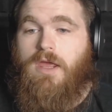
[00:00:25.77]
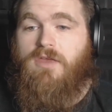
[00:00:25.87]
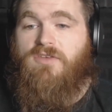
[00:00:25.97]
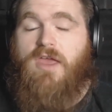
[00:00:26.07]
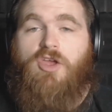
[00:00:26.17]

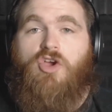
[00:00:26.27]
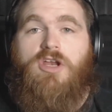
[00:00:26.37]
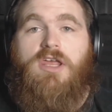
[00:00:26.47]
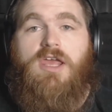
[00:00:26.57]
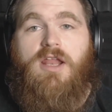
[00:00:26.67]
is that you're
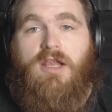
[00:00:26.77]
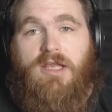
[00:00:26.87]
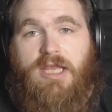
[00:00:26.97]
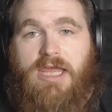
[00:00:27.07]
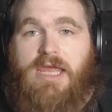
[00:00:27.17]
going to get a
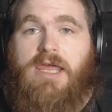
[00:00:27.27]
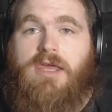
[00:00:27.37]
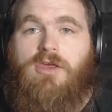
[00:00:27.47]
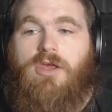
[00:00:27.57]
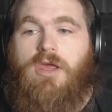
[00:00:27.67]

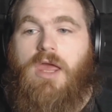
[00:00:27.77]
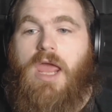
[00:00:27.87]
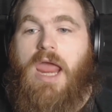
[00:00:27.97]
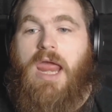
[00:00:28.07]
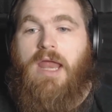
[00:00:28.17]
link
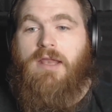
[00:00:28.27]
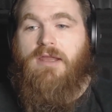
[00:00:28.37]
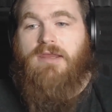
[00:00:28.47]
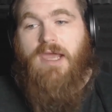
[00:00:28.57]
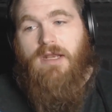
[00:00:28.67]
and
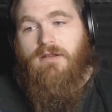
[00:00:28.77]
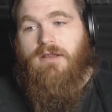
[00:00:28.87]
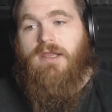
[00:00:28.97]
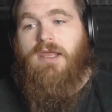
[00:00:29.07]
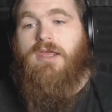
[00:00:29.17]
the
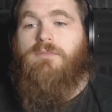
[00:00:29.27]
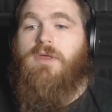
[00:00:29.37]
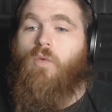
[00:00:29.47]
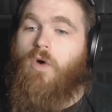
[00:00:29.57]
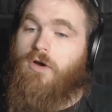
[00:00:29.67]
title link could
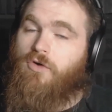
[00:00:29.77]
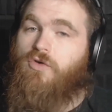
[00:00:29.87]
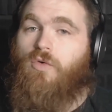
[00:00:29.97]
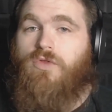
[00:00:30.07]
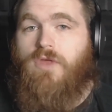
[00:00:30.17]
be one or
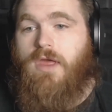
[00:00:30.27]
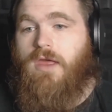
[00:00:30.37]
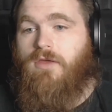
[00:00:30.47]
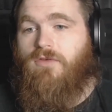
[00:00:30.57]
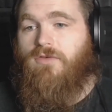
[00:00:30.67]
two
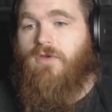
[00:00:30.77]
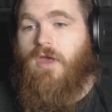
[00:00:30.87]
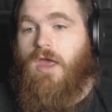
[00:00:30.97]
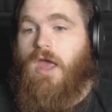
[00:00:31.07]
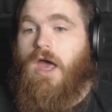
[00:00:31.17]
things.
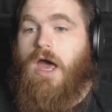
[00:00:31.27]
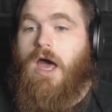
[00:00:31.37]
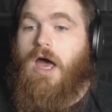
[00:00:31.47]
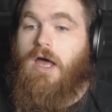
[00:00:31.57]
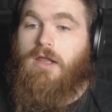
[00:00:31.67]

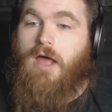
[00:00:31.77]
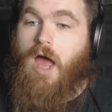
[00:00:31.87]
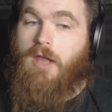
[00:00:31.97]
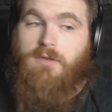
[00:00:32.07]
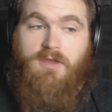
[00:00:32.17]
Uh,
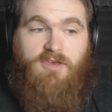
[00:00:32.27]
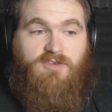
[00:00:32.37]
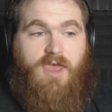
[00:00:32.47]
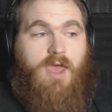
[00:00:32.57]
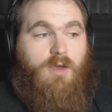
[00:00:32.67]
on
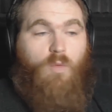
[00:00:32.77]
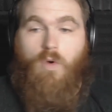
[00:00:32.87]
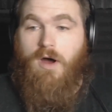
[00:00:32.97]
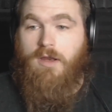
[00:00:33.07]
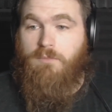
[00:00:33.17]
this uh,
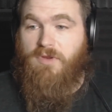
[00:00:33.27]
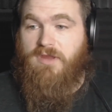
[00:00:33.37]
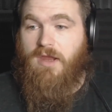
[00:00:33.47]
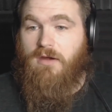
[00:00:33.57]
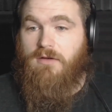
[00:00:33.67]
one
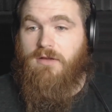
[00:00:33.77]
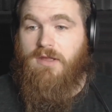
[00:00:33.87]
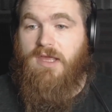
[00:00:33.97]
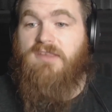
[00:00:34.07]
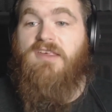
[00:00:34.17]

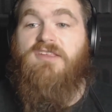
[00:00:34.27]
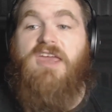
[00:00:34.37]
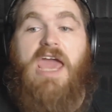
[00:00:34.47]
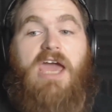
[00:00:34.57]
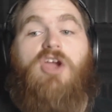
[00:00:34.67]
particularly, it says
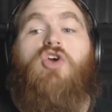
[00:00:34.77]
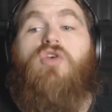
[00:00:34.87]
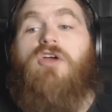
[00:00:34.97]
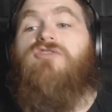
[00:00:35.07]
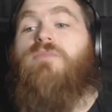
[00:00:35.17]
"Cat
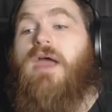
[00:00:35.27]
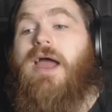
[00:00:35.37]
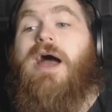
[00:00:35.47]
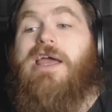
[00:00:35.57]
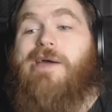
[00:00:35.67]
crushed by
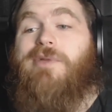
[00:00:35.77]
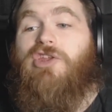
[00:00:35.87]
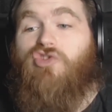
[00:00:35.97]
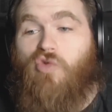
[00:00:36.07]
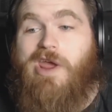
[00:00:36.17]

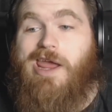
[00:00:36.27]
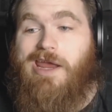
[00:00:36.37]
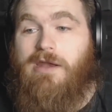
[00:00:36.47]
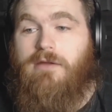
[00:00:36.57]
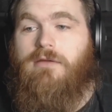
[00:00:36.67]
oncoming
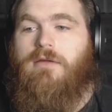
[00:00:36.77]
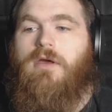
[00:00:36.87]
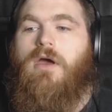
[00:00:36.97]
train,"